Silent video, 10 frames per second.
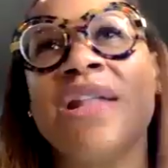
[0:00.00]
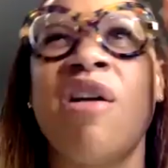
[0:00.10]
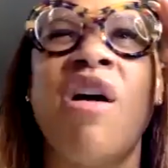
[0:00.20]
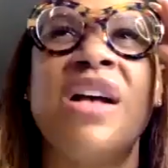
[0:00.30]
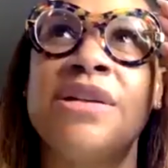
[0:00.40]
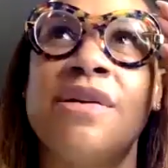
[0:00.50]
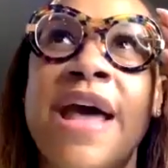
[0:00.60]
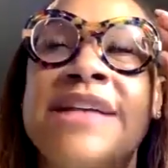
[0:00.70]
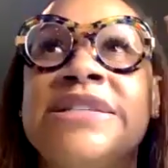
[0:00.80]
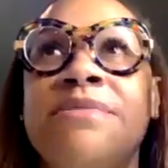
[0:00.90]
there also
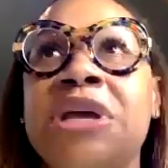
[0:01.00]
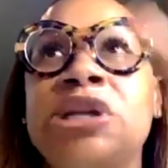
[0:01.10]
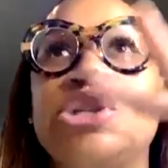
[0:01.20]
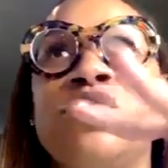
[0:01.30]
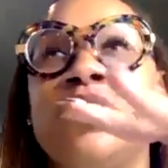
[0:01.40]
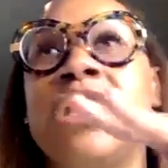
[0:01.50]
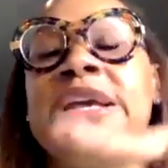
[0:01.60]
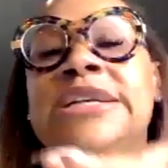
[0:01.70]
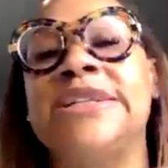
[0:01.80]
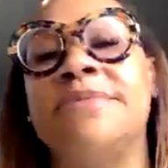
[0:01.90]
has to be two
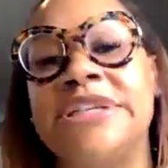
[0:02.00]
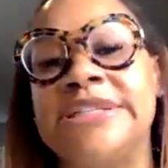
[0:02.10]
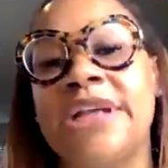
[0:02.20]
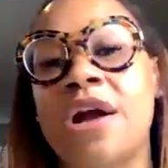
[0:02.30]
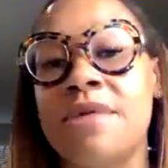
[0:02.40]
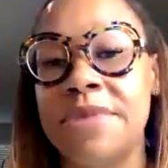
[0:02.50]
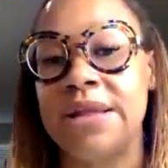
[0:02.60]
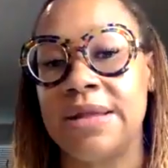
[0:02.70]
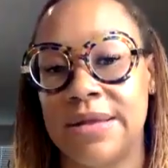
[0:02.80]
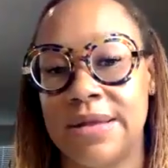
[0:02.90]
things, some
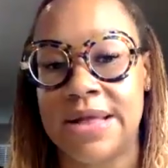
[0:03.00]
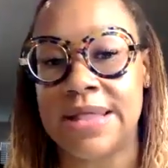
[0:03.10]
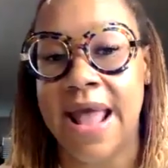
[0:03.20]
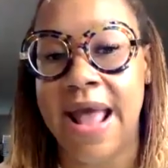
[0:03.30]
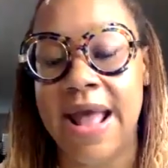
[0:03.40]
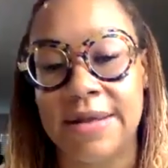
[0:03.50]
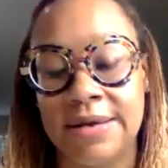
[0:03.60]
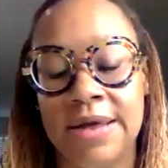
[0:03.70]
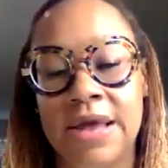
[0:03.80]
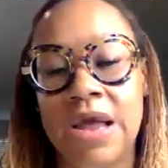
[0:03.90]
discernment in that
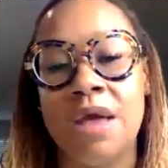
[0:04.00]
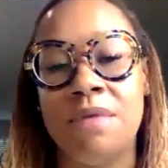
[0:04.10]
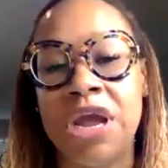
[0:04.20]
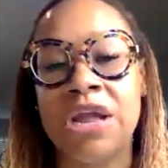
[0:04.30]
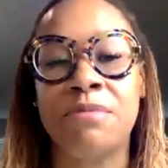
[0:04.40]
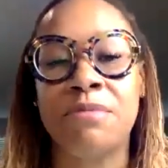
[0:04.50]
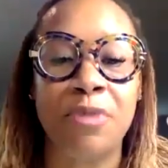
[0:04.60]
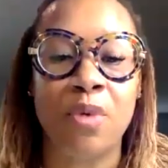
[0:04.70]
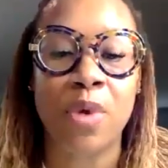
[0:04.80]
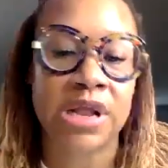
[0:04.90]
and meeting
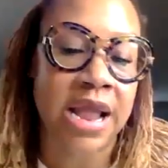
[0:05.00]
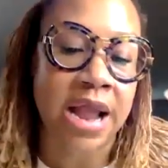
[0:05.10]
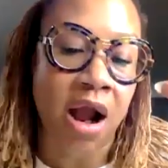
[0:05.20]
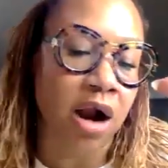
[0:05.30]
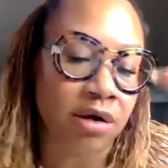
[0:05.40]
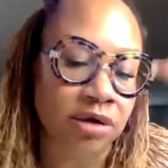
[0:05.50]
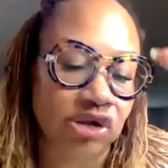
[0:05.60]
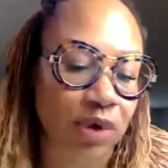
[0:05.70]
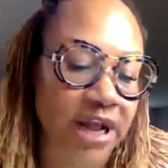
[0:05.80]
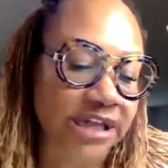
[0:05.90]
people where they are.
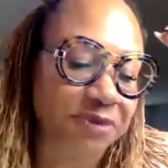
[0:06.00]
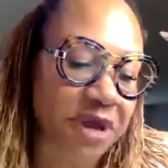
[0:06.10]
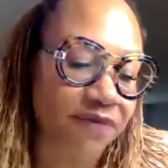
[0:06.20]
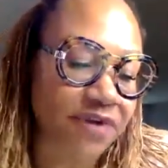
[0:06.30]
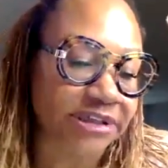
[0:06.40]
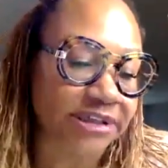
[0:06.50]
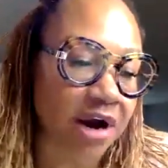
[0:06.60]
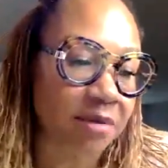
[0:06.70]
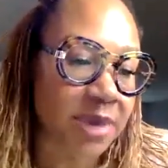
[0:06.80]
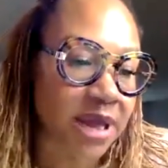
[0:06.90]
So when I speak of
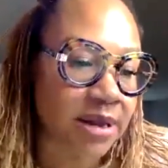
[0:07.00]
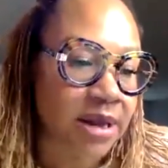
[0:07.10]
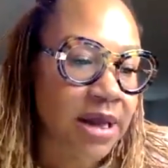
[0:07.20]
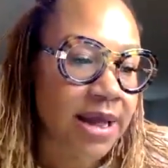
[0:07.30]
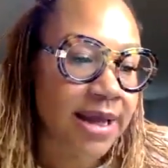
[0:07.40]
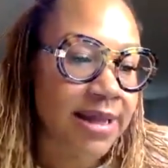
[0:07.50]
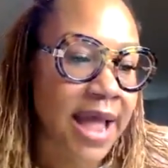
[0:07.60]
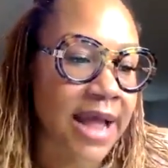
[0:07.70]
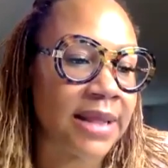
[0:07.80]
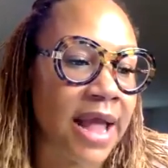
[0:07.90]
discernment in
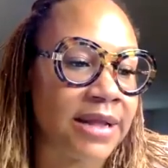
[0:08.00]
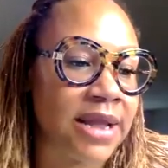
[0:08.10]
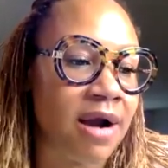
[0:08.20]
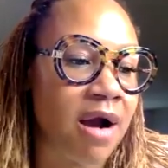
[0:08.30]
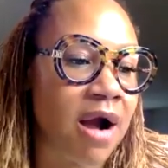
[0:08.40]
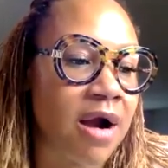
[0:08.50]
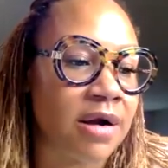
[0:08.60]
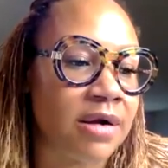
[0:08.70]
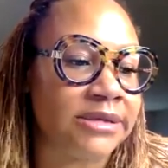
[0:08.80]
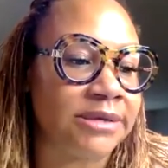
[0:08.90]
that, like there
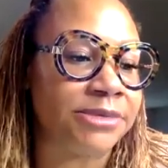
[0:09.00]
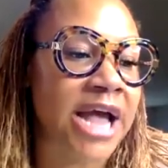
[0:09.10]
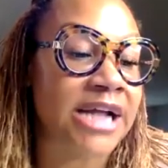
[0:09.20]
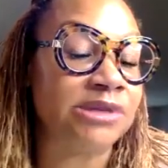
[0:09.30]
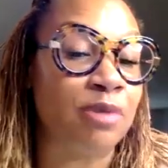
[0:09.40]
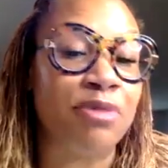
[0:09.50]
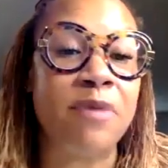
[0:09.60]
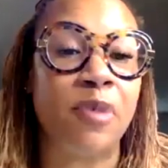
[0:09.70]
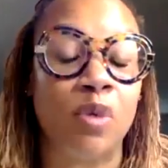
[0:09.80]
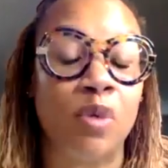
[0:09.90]
are some times when
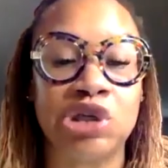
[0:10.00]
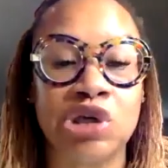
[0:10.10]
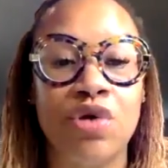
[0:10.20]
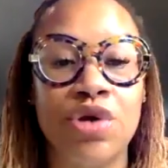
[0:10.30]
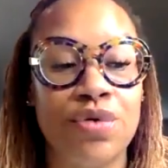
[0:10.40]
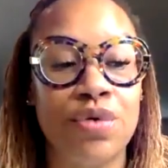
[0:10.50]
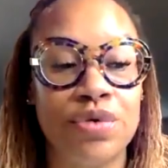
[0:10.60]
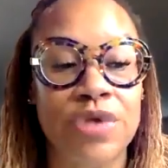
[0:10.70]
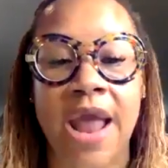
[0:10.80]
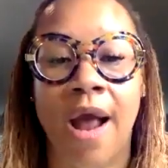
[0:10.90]
people will show you who
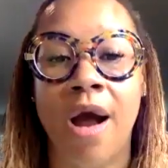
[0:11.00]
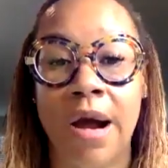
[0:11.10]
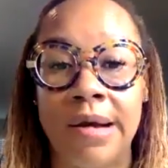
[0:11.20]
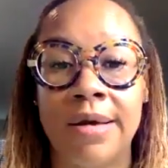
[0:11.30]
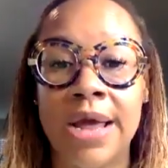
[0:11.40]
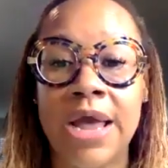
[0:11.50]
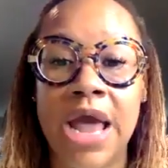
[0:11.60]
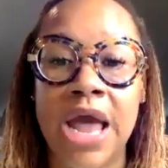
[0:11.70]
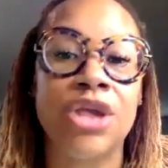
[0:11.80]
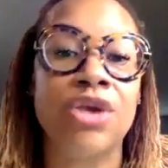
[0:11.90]
they are
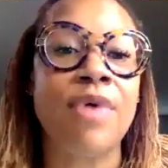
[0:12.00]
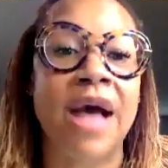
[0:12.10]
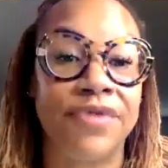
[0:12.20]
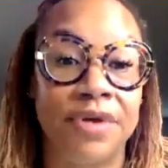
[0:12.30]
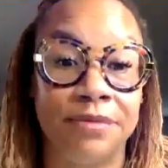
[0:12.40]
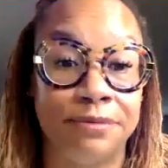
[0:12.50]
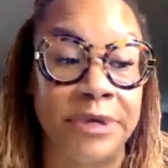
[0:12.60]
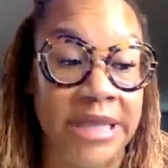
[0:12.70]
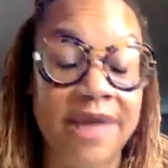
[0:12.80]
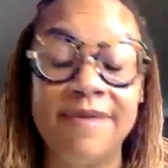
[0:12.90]
and you have to
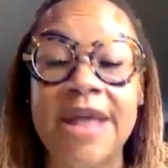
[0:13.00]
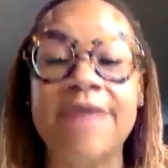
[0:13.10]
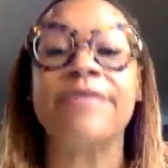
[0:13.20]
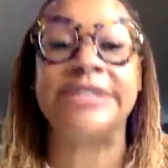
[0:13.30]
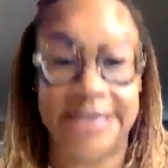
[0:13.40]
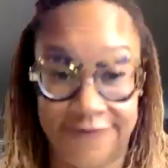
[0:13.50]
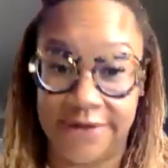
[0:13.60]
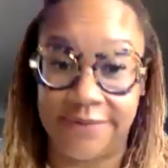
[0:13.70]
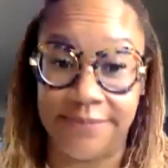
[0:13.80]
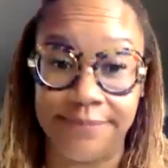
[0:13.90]
believe it and receive it.